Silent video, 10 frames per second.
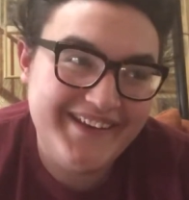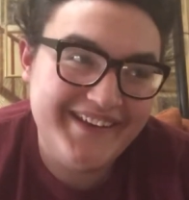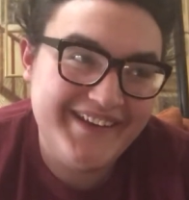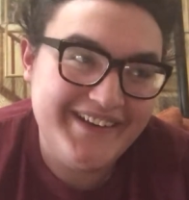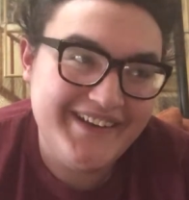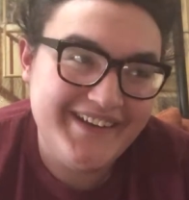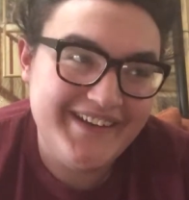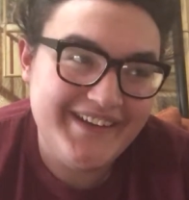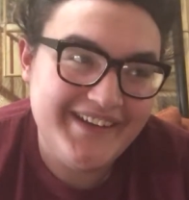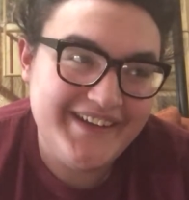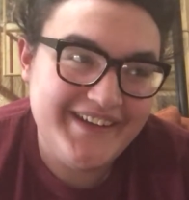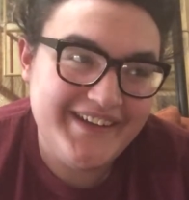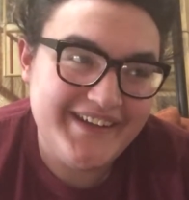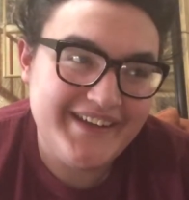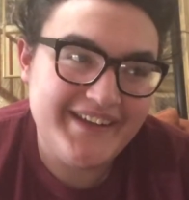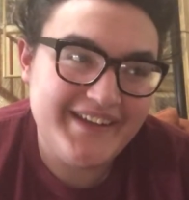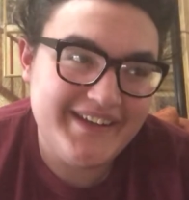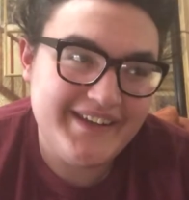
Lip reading: Nothing is said.